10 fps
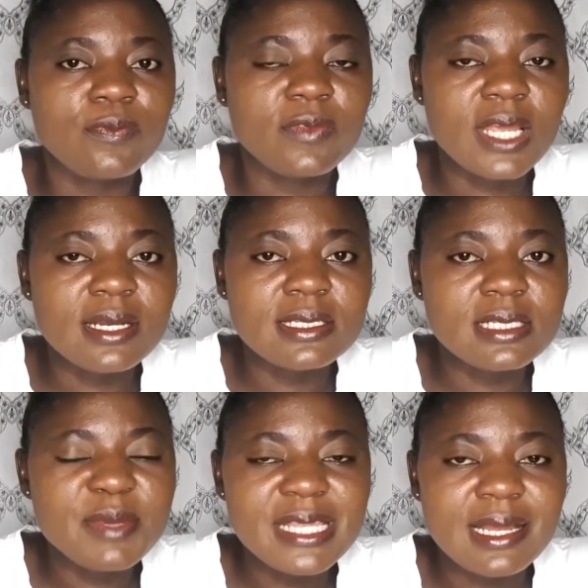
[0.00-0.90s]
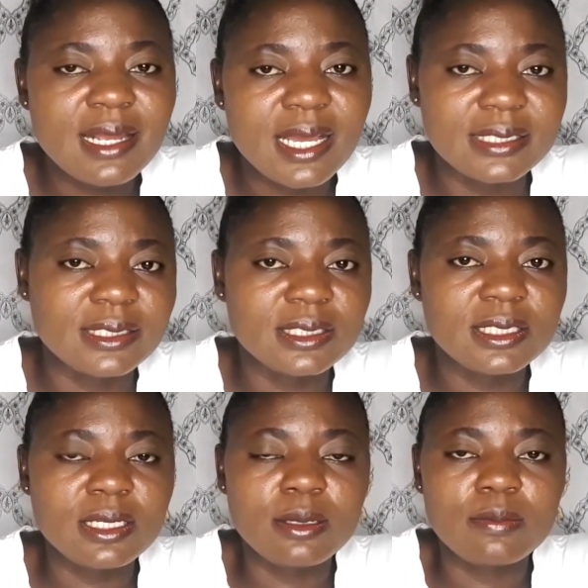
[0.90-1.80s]
there is limited cash in
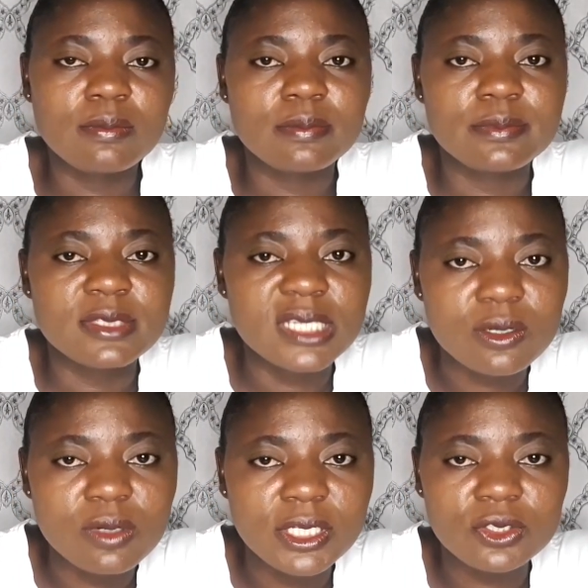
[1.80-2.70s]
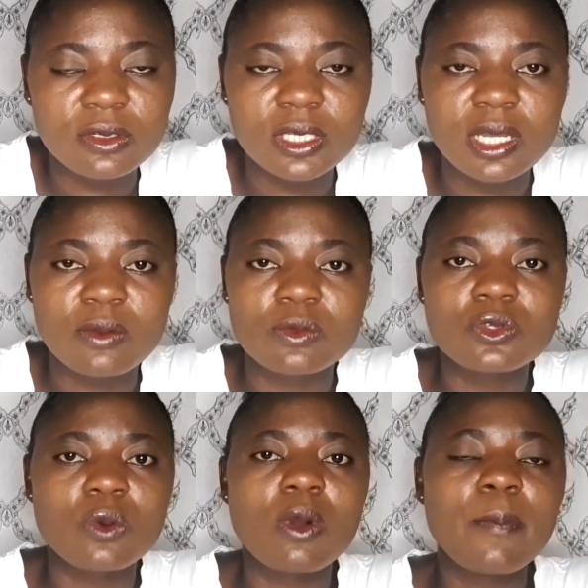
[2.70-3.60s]
the circulation now.
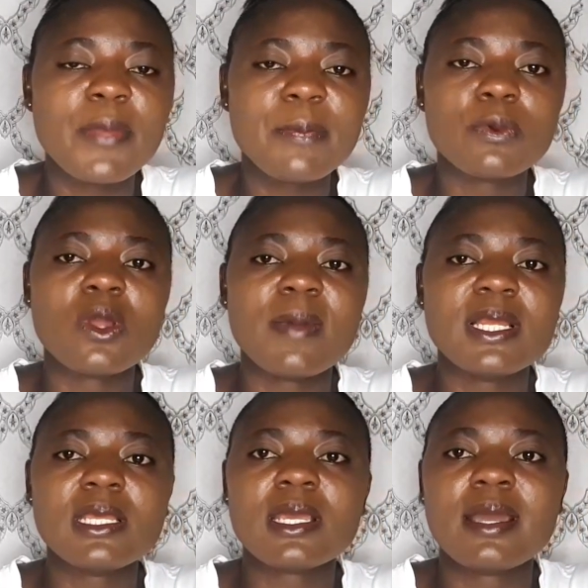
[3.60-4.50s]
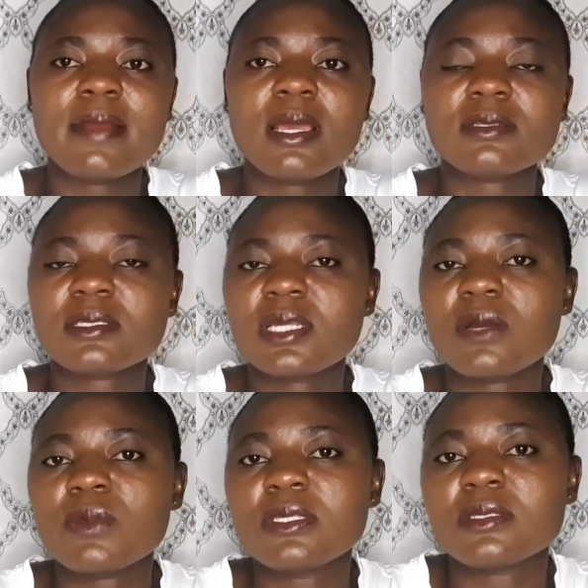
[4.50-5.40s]
So what people normally carry out
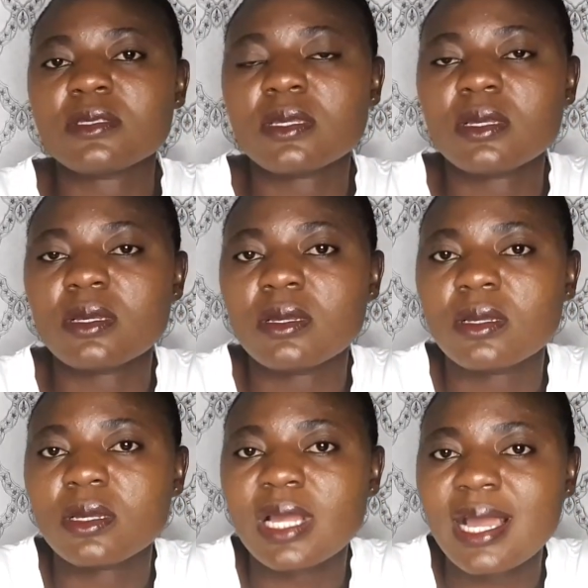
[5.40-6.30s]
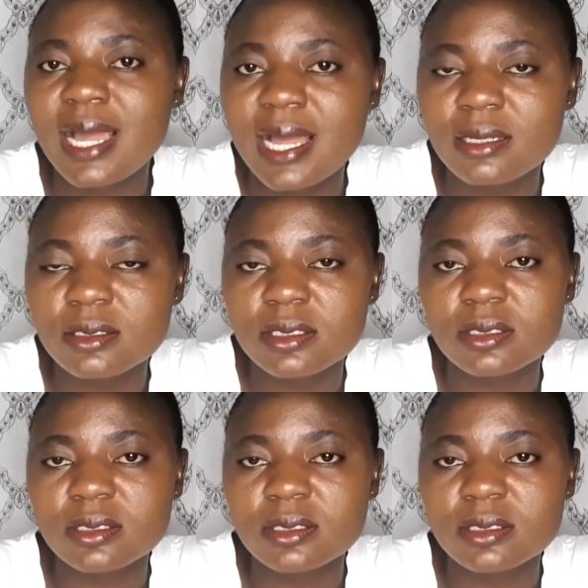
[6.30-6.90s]
now is card